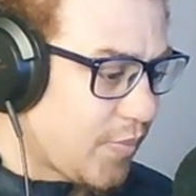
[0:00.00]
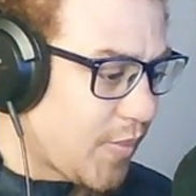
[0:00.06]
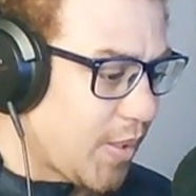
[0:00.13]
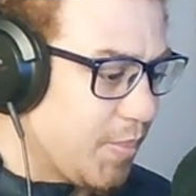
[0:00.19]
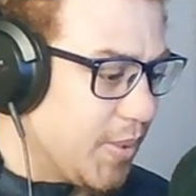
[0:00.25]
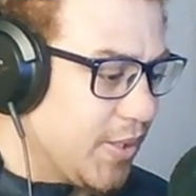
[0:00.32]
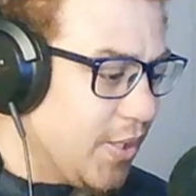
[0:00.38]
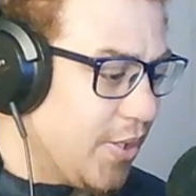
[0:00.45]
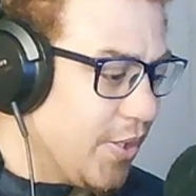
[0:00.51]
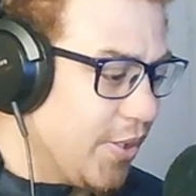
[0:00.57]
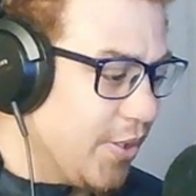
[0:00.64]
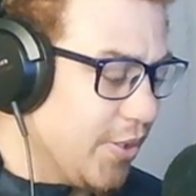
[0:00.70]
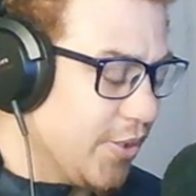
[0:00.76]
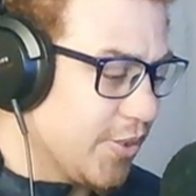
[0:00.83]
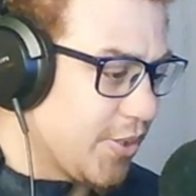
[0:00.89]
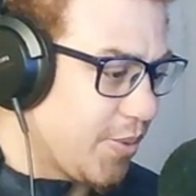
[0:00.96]
But don't
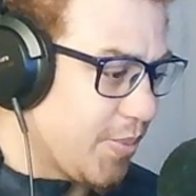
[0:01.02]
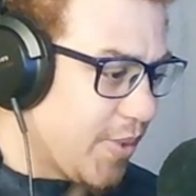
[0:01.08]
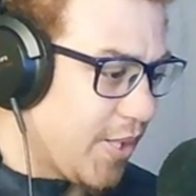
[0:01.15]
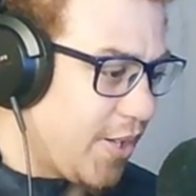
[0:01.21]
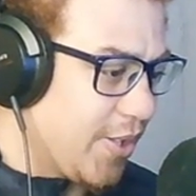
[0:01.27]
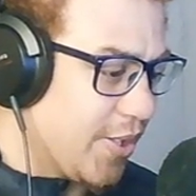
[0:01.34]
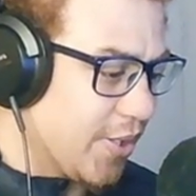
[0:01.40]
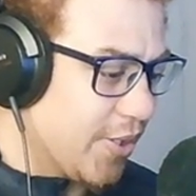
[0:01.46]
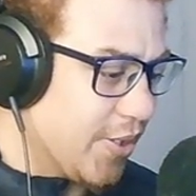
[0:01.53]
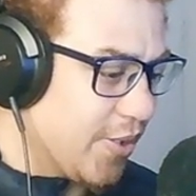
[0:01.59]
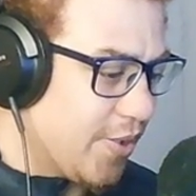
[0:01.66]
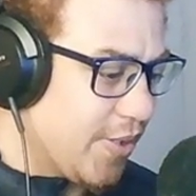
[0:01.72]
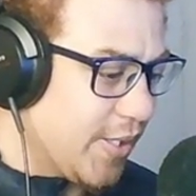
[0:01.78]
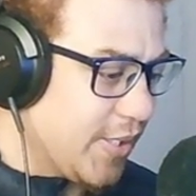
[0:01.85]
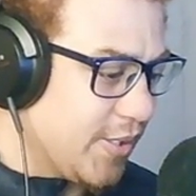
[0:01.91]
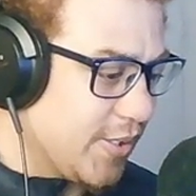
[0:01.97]
use it without a good
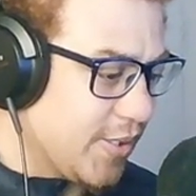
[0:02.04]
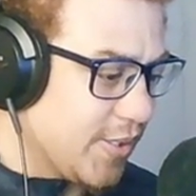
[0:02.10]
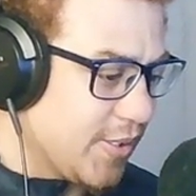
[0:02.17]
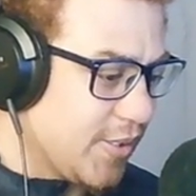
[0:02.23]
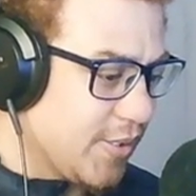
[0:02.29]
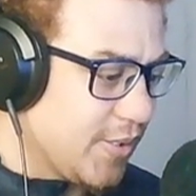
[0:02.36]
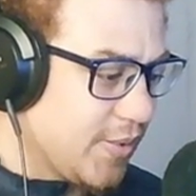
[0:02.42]
reason.